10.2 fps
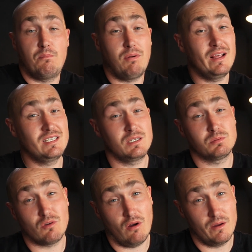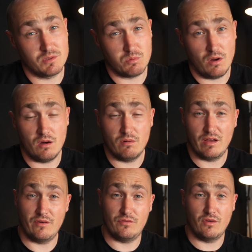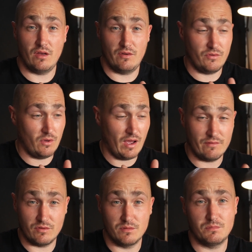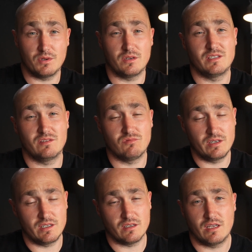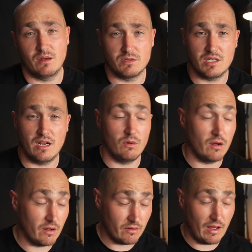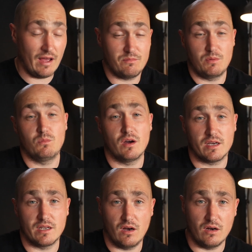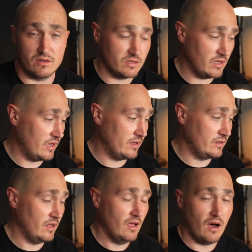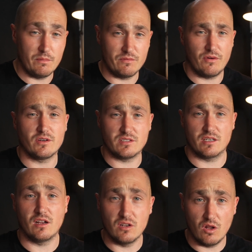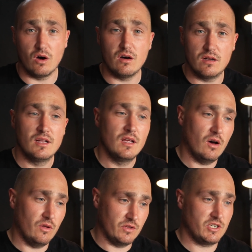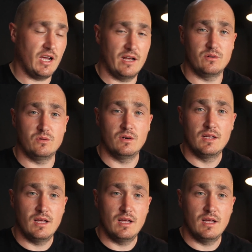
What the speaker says: please subscribe as well if you haven't, because it really does help the channel. I have been working hard, and I've been focusing a lot on the channel